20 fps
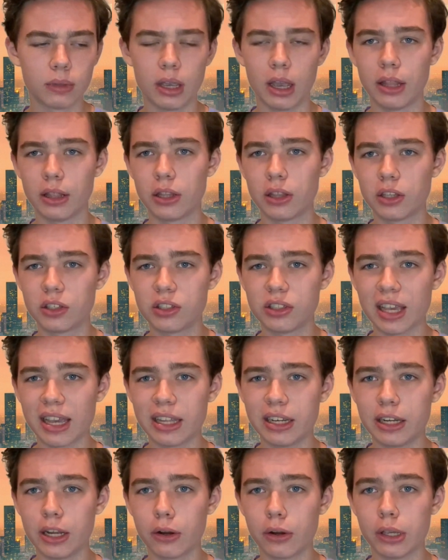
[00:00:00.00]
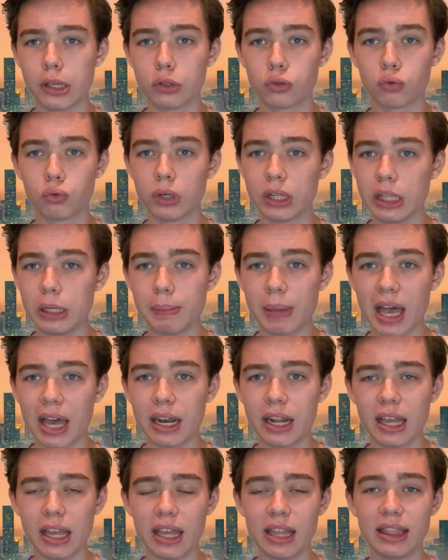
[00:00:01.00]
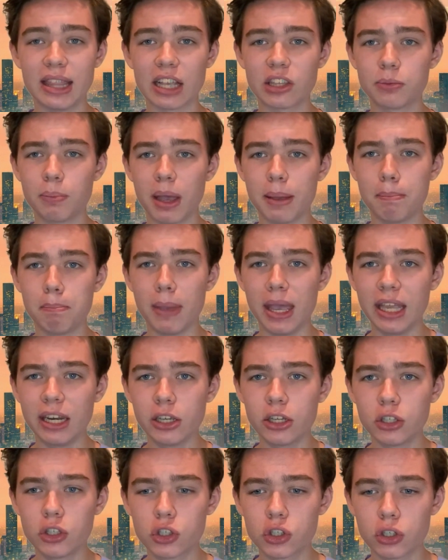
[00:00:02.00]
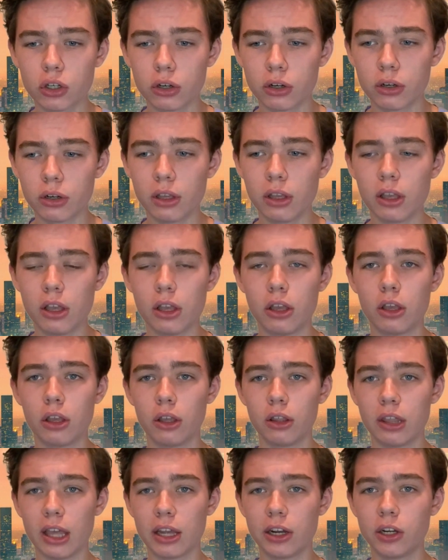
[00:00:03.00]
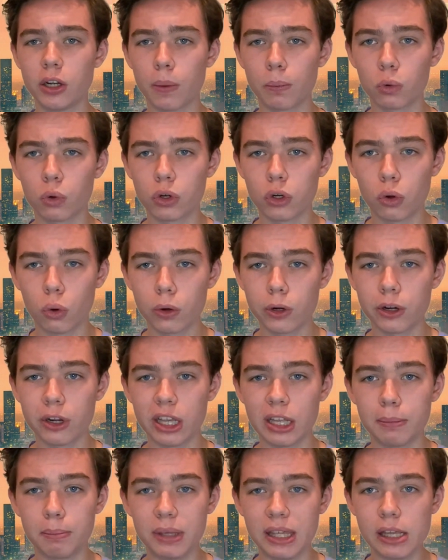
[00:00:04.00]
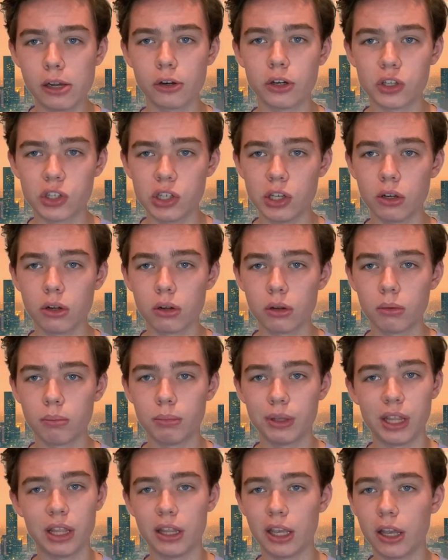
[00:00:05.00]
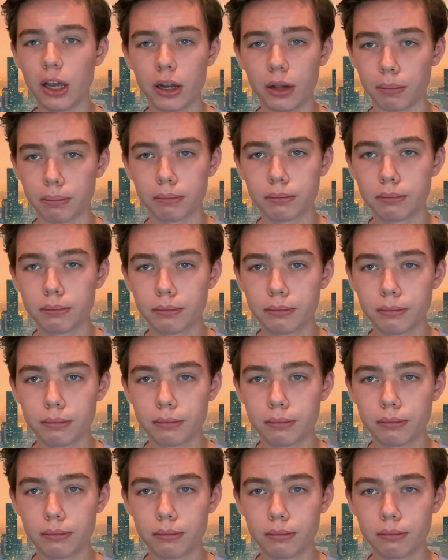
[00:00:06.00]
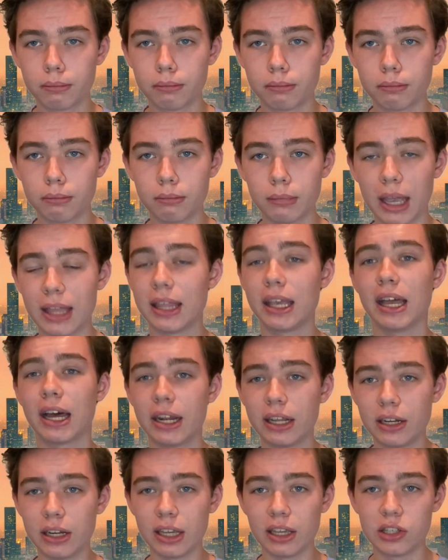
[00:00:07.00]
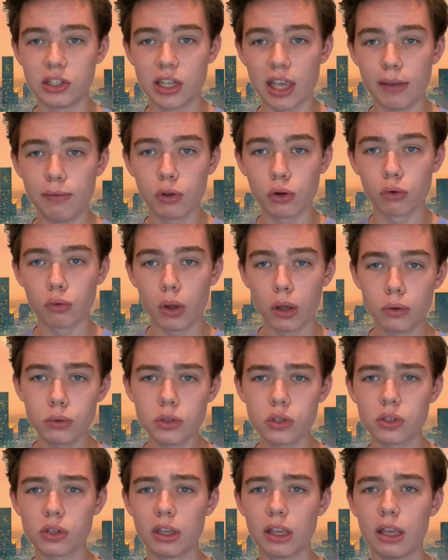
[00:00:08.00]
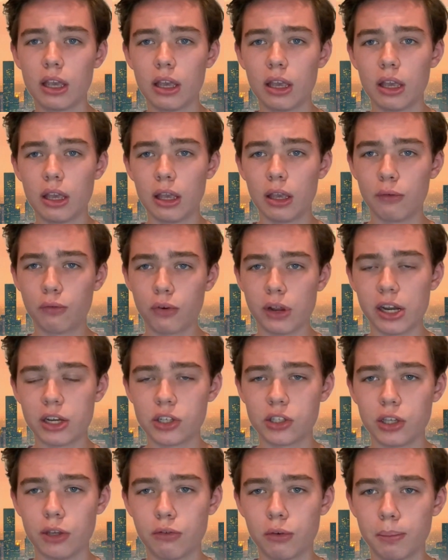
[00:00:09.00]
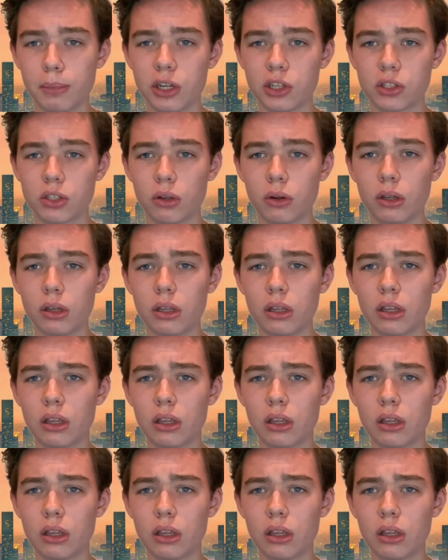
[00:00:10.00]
and then the secondary is really bad. That's my main concern. They had a number 1 corner in Pierre Desir, but then they cut him. And they got in Xavier Rhodes in free agency from Minnesota,